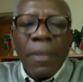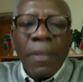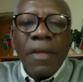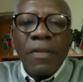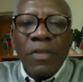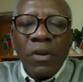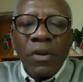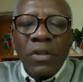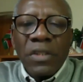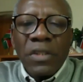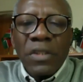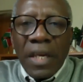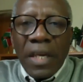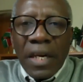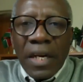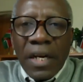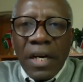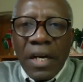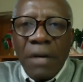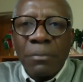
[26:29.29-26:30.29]
in those
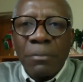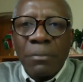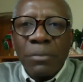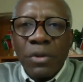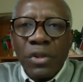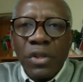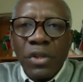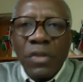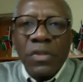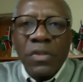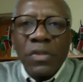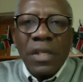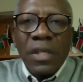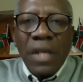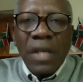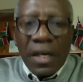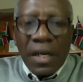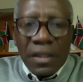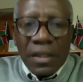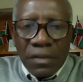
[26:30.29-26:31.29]
income
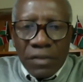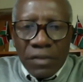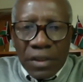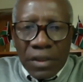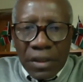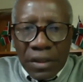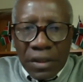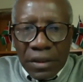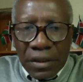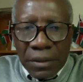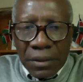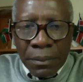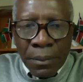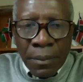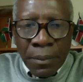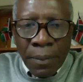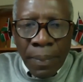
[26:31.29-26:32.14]
producing activities.